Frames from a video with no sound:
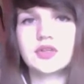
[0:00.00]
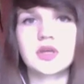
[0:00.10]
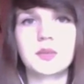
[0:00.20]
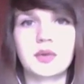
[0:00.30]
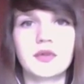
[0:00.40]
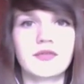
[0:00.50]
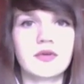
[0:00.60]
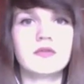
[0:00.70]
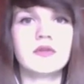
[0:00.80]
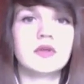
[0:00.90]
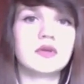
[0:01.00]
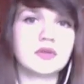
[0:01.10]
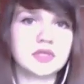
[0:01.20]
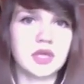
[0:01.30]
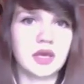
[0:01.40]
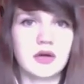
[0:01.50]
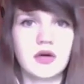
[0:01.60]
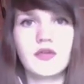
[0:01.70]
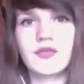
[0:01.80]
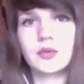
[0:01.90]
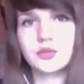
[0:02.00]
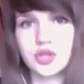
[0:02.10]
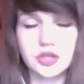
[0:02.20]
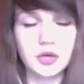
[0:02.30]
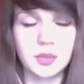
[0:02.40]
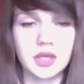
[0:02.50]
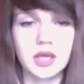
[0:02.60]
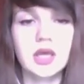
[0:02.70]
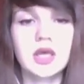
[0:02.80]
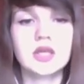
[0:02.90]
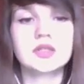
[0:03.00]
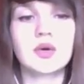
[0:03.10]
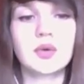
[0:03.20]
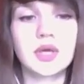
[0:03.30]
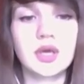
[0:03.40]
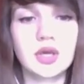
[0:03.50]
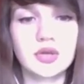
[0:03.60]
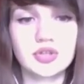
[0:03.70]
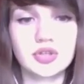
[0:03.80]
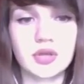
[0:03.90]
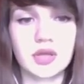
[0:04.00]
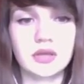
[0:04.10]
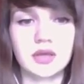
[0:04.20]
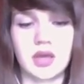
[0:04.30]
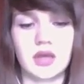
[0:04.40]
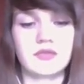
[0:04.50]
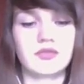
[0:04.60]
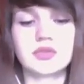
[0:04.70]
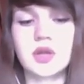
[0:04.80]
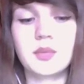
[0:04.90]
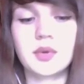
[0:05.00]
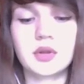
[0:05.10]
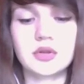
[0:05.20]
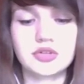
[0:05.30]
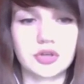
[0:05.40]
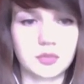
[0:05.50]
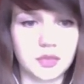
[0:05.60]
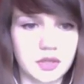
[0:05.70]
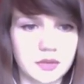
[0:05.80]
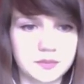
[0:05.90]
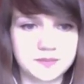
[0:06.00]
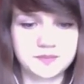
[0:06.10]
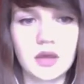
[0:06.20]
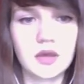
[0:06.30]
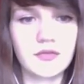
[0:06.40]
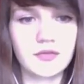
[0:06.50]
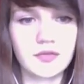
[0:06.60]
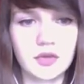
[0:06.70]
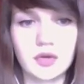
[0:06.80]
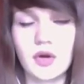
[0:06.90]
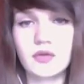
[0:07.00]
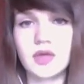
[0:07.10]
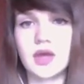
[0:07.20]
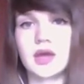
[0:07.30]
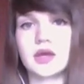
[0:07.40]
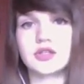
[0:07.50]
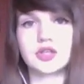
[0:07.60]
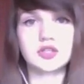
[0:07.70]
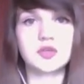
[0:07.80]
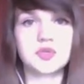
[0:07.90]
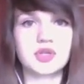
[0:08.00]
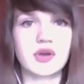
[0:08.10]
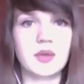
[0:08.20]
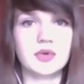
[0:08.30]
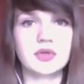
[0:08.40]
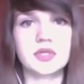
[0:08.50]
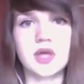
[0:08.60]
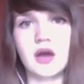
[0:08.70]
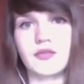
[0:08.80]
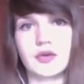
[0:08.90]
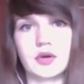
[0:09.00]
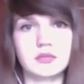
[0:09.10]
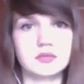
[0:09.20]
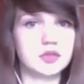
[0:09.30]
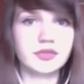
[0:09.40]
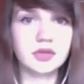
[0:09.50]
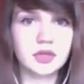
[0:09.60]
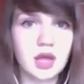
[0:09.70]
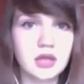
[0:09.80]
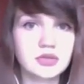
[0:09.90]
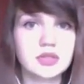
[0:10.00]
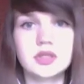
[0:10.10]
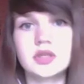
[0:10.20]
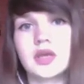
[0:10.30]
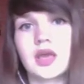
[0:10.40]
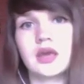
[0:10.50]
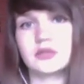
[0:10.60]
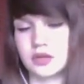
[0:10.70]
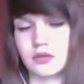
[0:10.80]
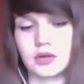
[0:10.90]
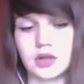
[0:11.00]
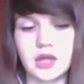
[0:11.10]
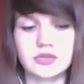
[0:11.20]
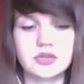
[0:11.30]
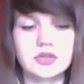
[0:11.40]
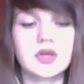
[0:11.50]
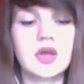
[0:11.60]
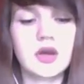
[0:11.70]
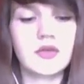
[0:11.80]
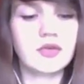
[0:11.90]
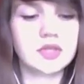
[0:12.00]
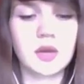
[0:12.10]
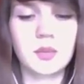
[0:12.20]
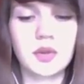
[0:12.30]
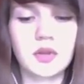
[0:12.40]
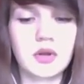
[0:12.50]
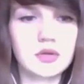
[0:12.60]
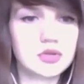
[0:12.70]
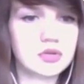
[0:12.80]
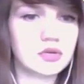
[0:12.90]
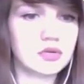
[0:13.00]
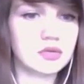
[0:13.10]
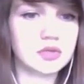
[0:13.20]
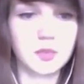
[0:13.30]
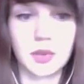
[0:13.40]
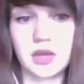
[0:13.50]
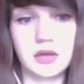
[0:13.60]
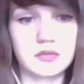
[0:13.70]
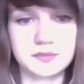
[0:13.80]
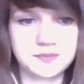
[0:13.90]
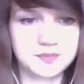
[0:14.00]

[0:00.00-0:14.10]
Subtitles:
for example, from the USA or from Germany. So here you should indicate, for example, Germany. If you know that your subscribers are from different countries, indicate several countries. For example, also Spain